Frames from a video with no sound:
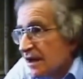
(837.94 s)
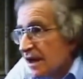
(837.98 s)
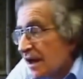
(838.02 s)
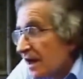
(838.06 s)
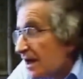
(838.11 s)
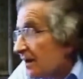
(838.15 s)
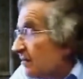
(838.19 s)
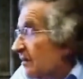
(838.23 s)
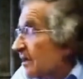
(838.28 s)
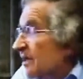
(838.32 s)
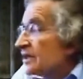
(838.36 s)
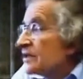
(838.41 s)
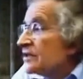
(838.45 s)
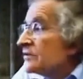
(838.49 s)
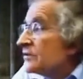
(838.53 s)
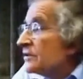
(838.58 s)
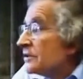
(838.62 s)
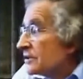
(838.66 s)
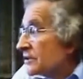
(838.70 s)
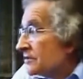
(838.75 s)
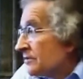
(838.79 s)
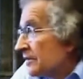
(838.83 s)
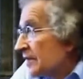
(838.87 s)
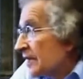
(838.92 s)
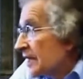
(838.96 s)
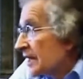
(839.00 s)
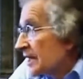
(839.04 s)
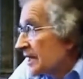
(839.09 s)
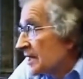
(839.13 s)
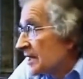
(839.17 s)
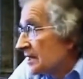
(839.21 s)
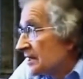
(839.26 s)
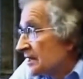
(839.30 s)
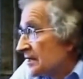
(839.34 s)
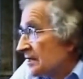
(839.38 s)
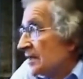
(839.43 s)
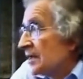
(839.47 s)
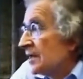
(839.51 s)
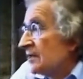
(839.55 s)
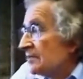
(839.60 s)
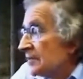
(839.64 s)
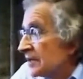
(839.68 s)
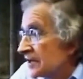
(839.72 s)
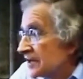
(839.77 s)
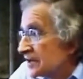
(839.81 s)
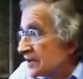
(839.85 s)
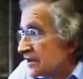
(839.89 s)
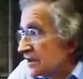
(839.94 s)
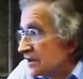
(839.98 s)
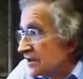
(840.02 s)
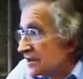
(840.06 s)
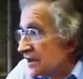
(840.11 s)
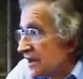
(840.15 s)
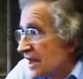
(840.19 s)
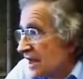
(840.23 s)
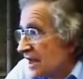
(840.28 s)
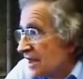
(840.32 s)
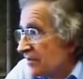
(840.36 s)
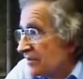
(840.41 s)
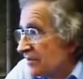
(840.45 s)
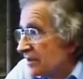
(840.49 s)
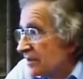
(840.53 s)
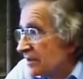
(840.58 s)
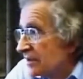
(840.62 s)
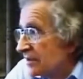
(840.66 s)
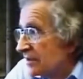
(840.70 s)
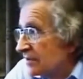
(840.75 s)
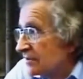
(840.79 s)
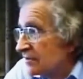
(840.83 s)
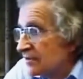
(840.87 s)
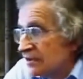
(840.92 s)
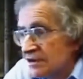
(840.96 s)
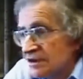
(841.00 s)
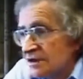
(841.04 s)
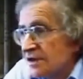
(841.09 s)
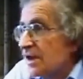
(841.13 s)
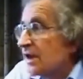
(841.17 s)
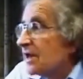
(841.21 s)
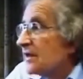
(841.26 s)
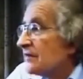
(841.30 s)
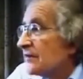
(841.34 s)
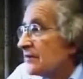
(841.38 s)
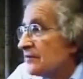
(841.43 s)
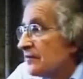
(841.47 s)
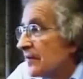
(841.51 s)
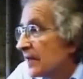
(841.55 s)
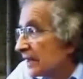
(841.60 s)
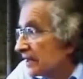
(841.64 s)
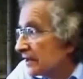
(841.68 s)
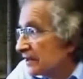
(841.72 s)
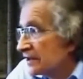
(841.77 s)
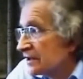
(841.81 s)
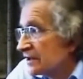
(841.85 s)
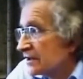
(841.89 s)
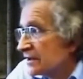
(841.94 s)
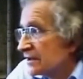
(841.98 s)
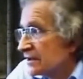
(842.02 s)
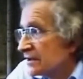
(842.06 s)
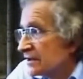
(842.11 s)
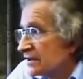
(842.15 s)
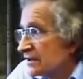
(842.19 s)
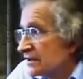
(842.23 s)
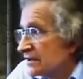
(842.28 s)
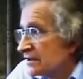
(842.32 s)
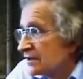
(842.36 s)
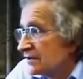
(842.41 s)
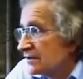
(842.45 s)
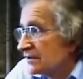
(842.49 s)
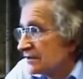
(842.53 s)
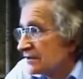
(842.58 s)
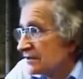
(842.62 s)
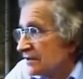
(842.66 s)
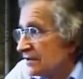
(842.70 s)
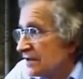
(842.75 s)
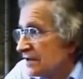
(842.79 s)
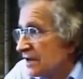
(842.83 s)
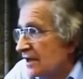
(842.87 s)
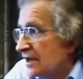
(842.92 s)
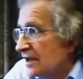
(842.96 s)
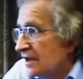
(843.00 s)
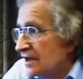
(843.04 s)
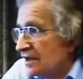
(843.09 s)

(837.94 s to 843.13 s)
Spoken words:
How much was planned or how much just happened? Well, it's kind of a mixture, you know.